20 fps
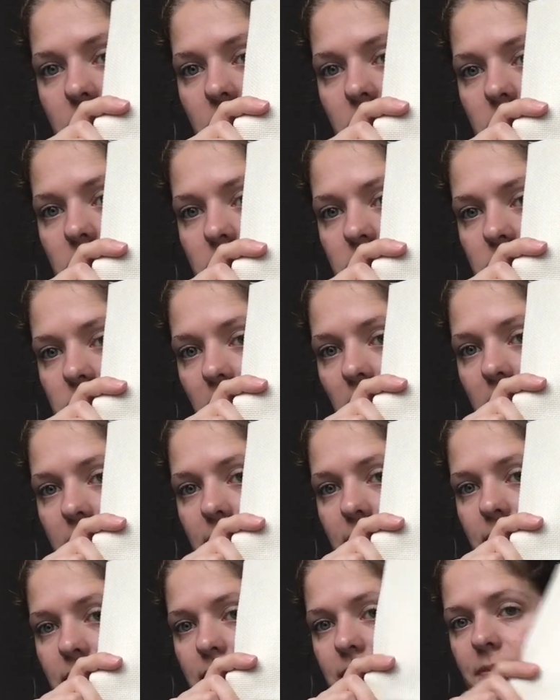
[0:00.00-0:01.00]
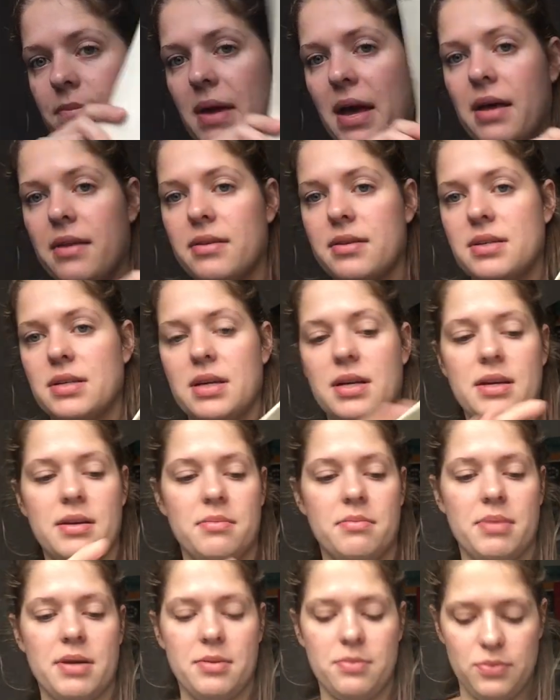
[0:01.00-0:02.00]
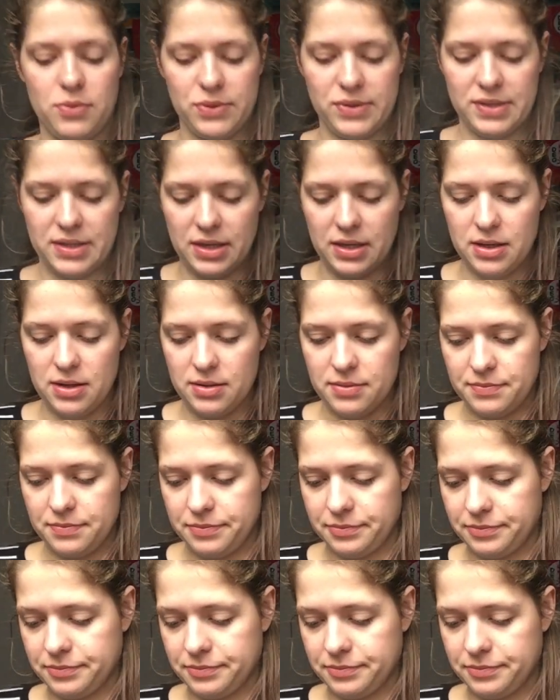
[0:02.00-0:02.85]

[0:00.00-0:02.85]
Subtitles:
So, yeah, Bath Time by Rysola.